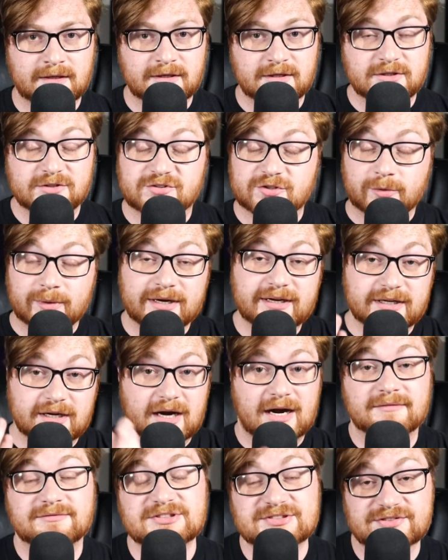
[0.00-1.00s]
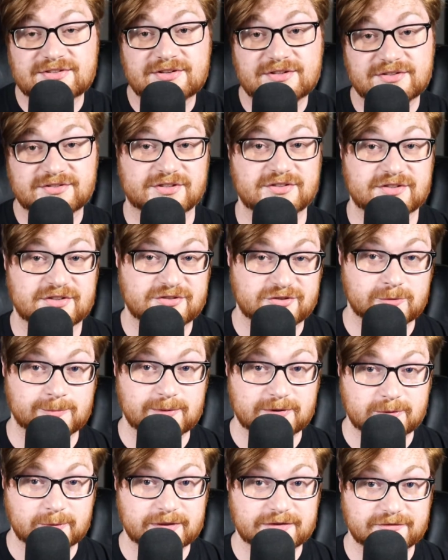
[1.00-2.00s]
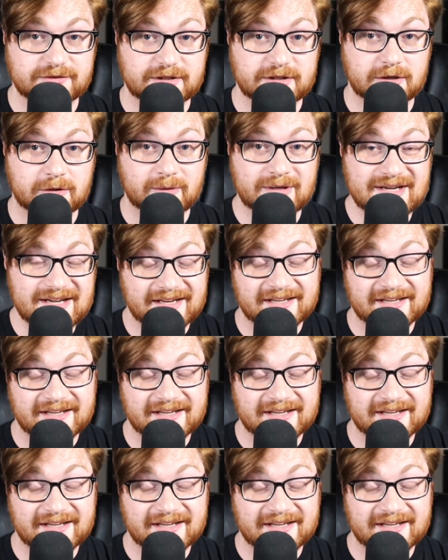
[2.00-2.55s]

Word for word: So hey, obviously this is a super quick video.